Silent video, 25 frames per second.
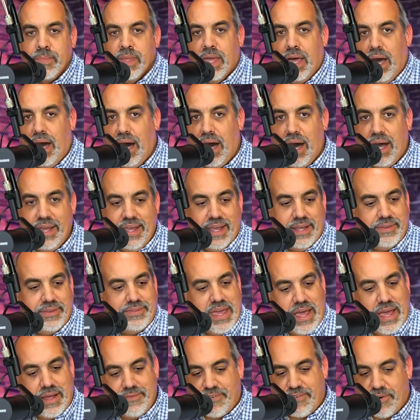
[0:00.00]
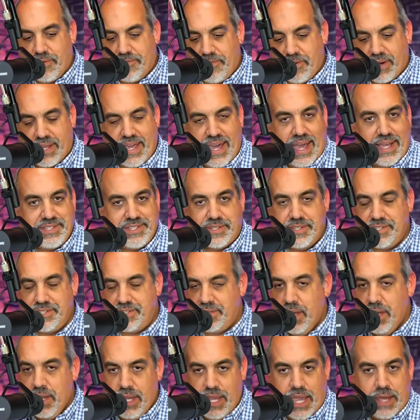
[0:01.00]
for cases
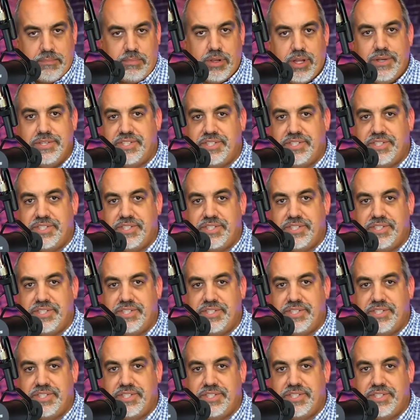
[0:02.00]
in blue